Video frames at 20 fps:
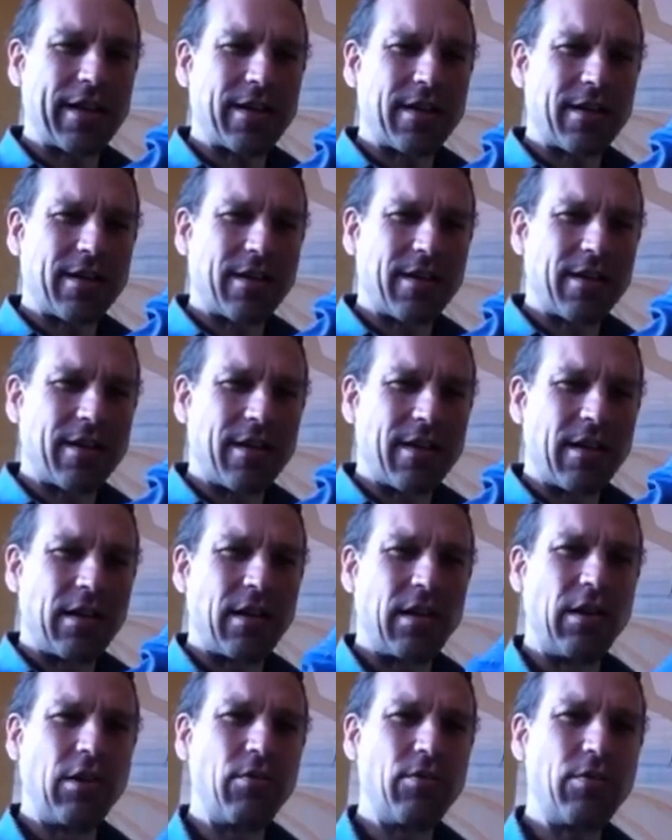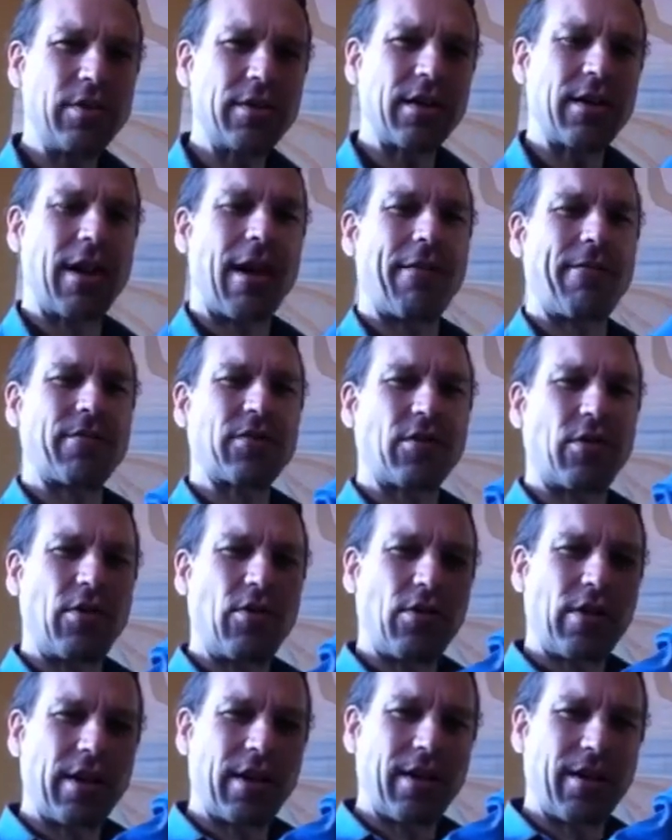it loose enough so
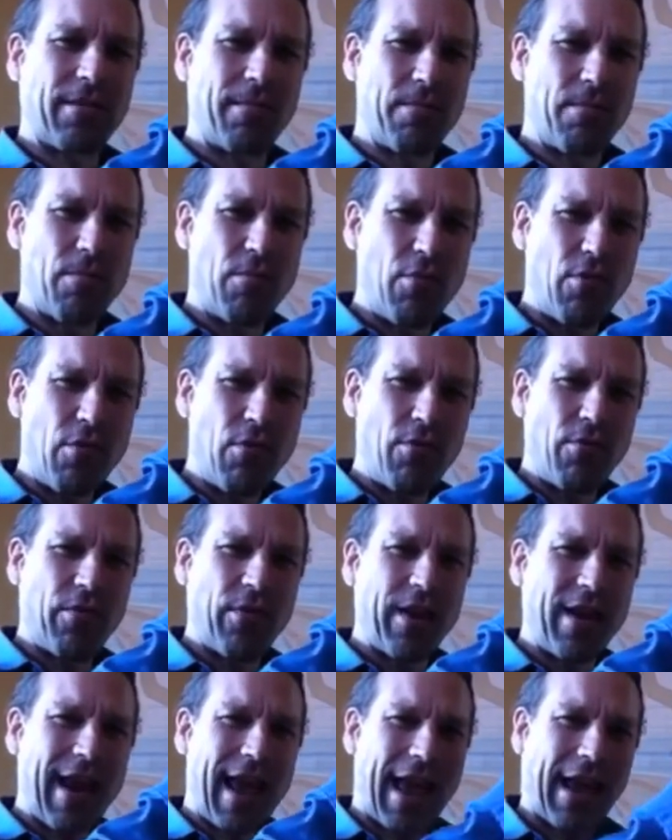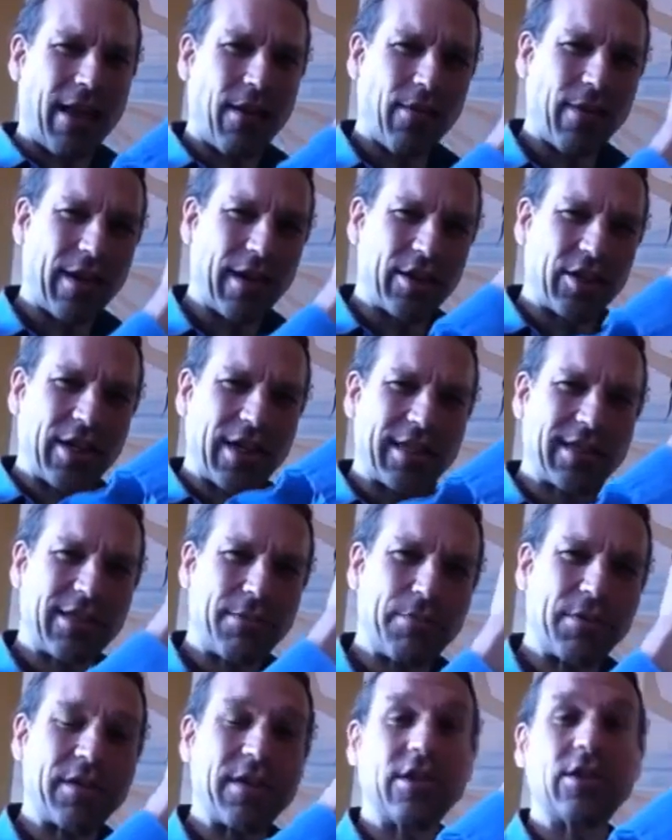you can move the neck, you can adjust
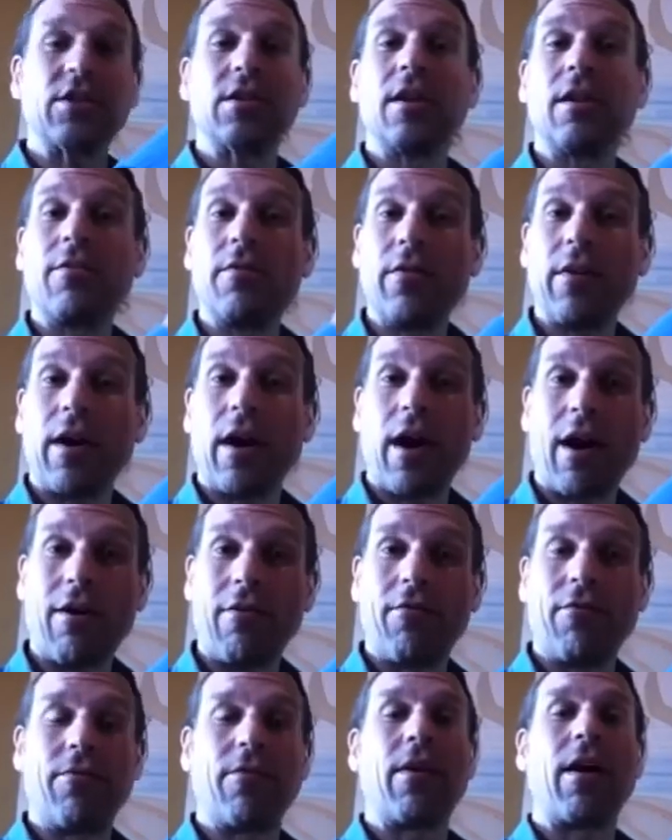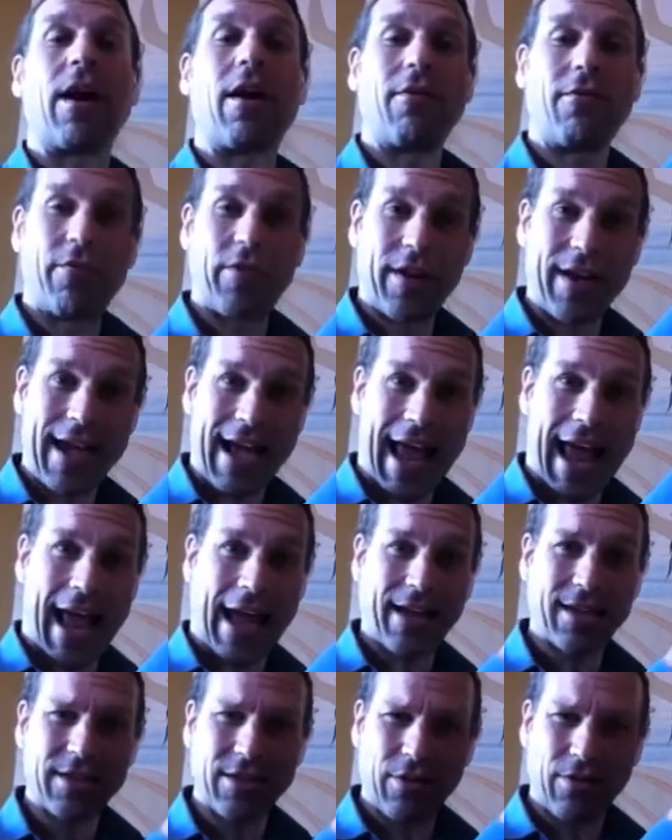the position of the
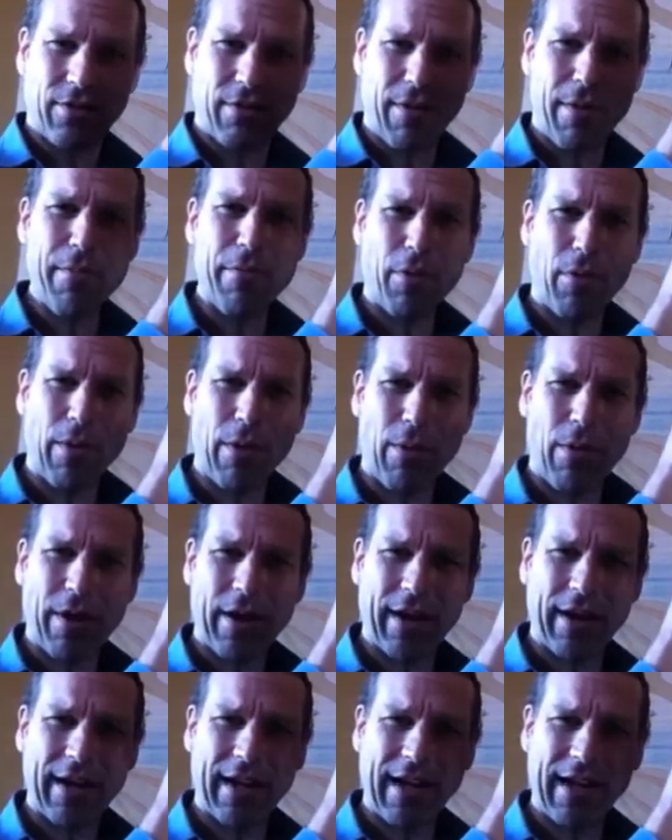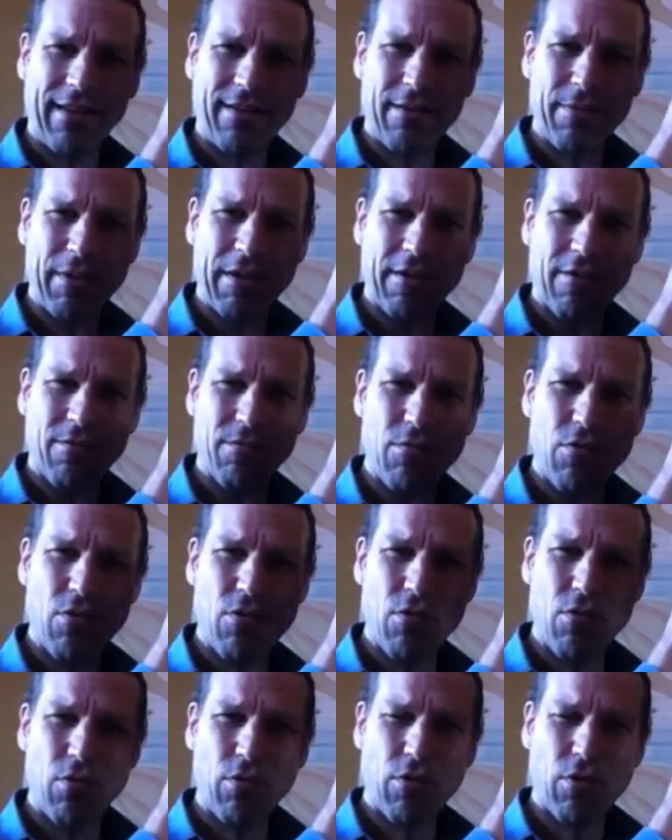neck. So remember, it needs to be
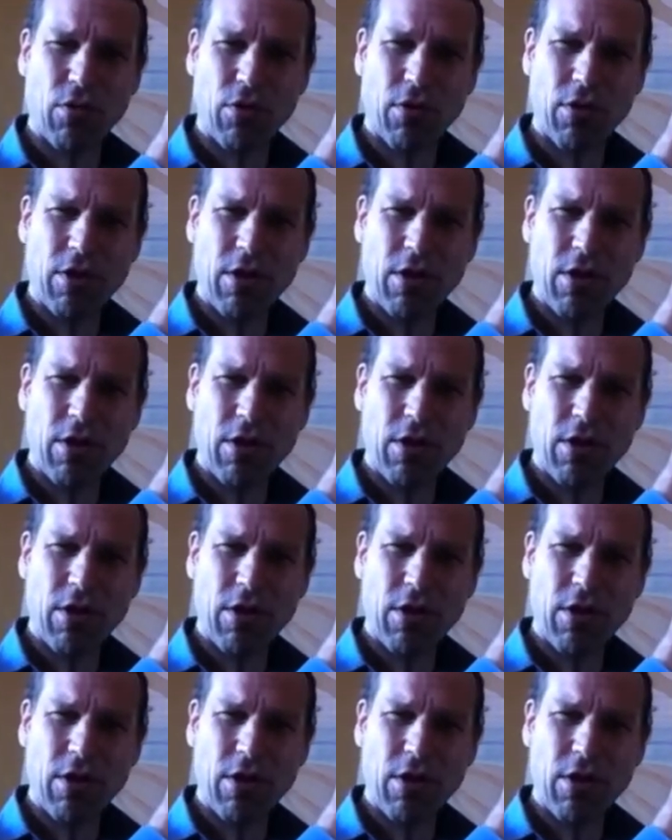smooth